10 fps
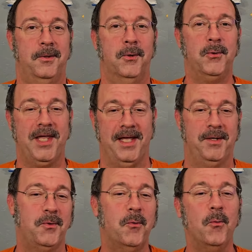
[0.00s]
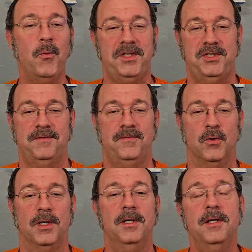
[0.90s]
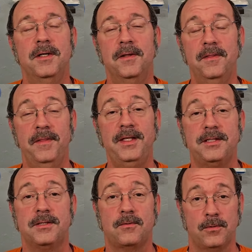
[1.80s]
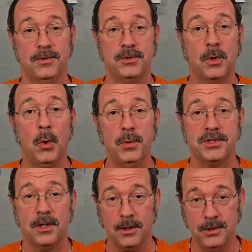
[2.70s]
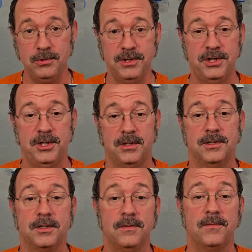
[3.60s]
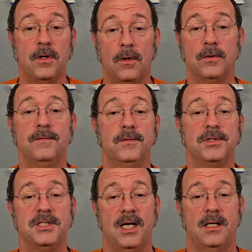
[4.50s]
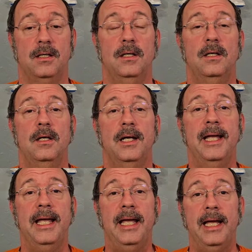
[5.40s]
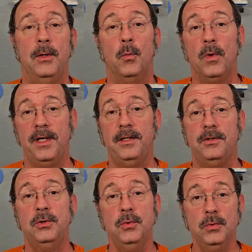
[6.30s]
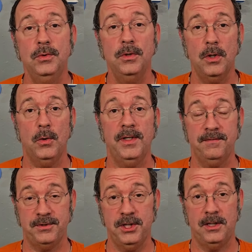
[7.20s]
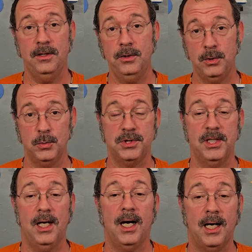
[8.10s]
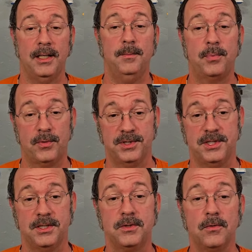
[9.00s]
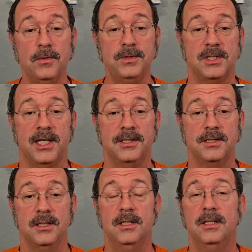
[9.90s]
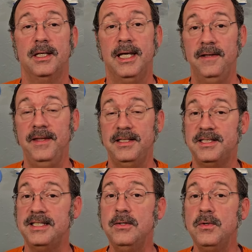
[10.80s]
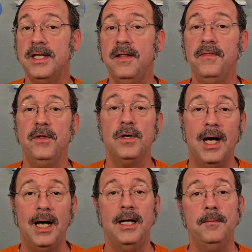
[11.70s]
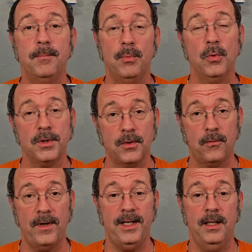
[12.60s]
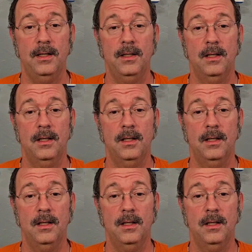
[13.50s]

Okay, question four. This cruiser owns 100 shares of Carnival stock and wanted to know if she can use it on Princess Cruise Lines. Can they still get their onboard credit,